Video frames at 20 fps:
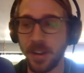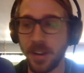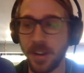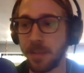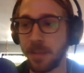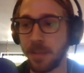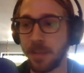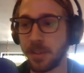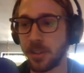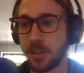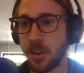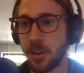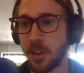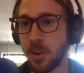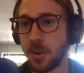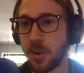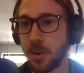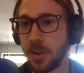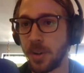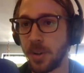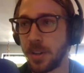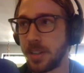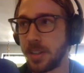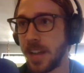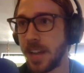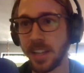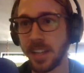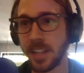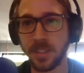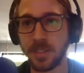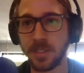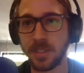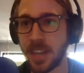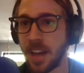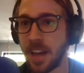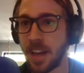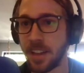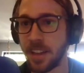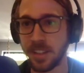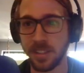And so, yes,
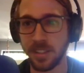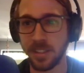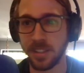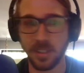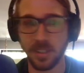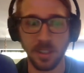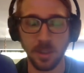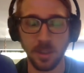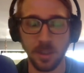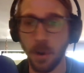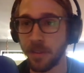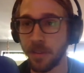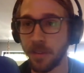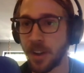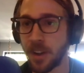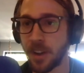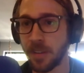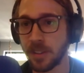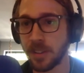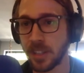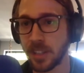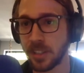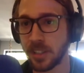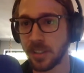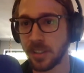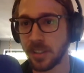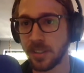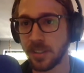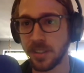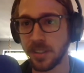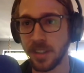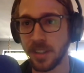Vitalik is a part of conversations.